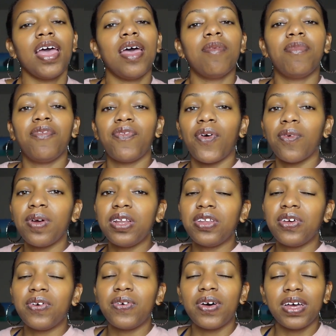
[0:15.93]
And before we
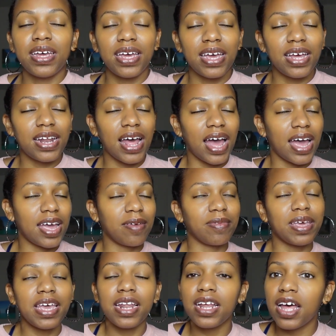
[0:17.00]
do, again, I am
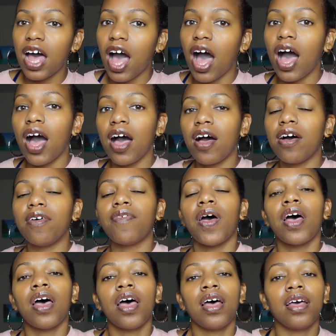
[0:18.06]
Keita of
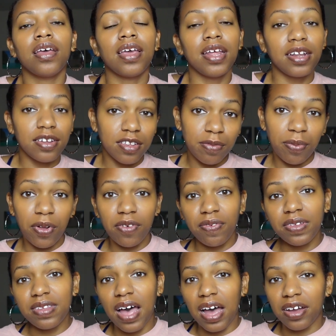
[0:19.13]
Keita Explore
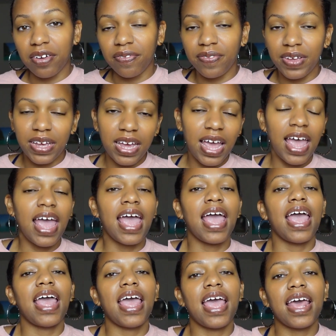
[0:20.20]
Photography,
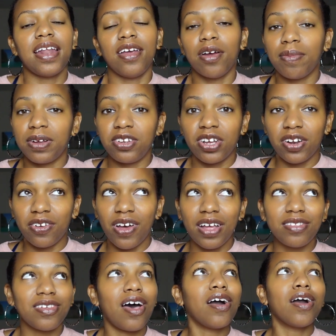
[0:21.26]
and here on my channel,
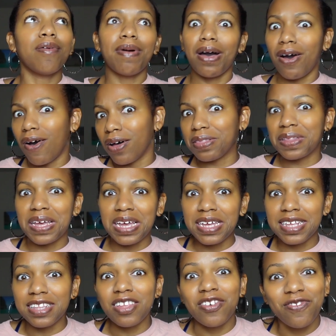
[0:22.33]
I talk about all
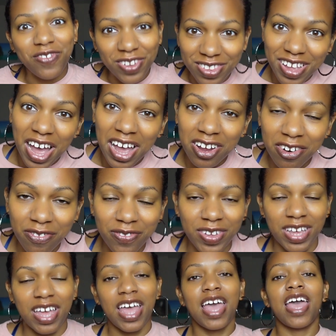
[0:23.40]
things
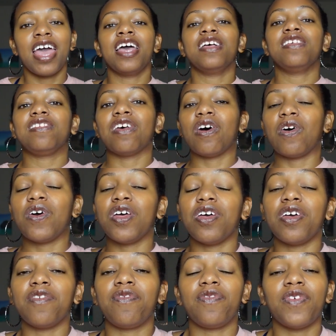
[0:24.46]
photography. So
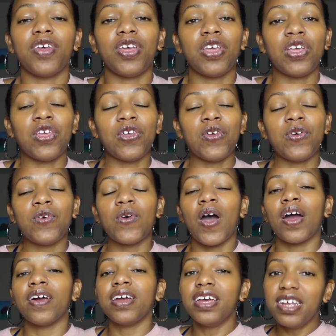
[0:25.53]
if you
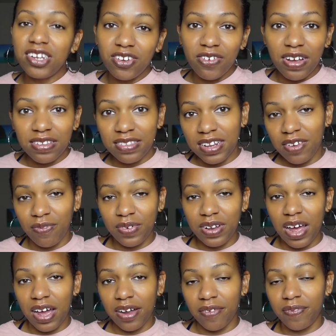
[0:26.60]
are interested in
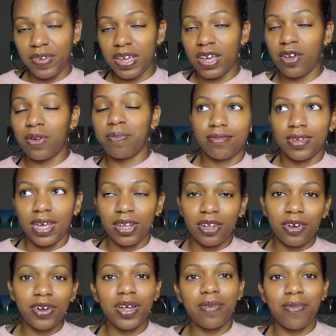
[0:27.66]
photography and
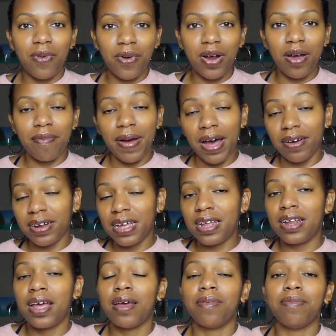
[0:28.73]
learning more about it,
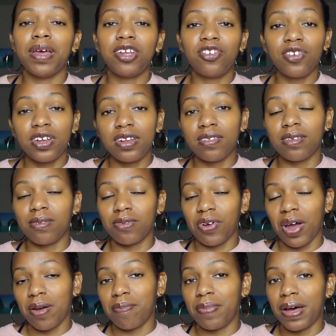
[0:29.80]
make sure you hit the
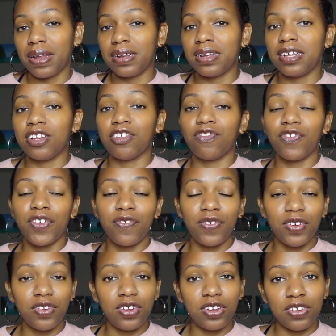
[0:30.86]
subscribe button. It is free for
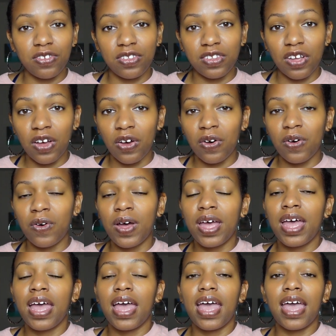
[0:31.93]
you to do so.
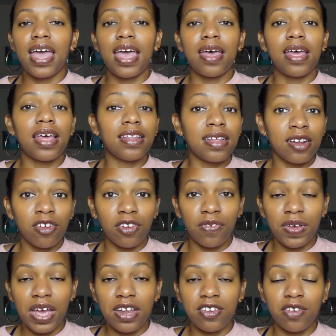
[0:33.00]
And hit the
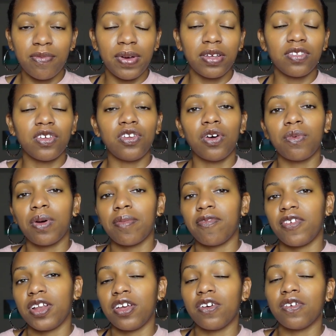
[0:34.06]
notification bell so you know when
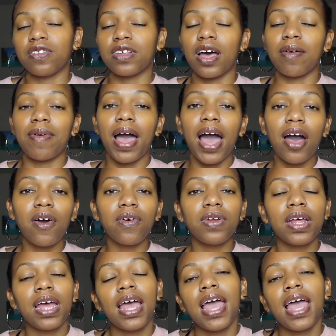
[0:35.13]
videos come out.